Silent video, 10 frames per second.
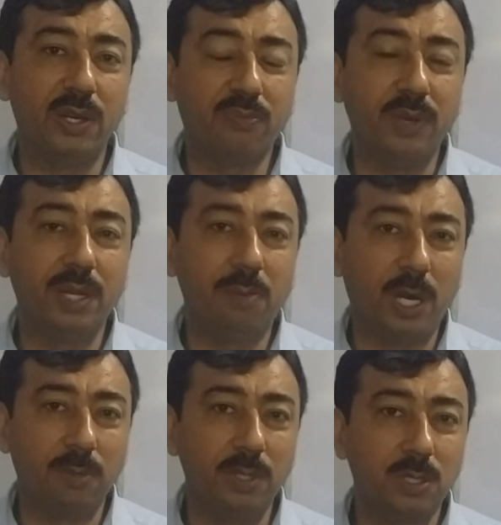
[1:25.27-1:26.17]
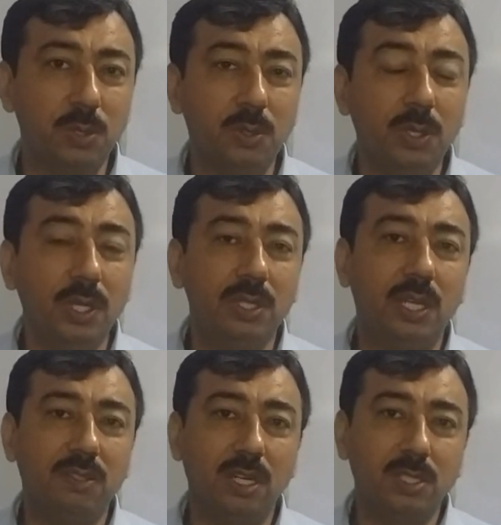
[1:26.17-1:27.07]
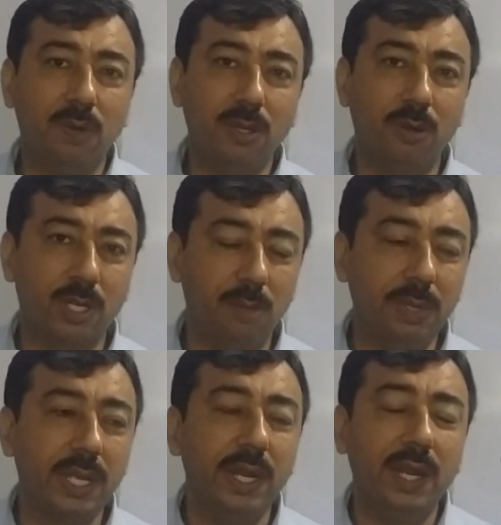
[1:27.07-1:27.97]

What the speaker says: different departments, so the results were not coming.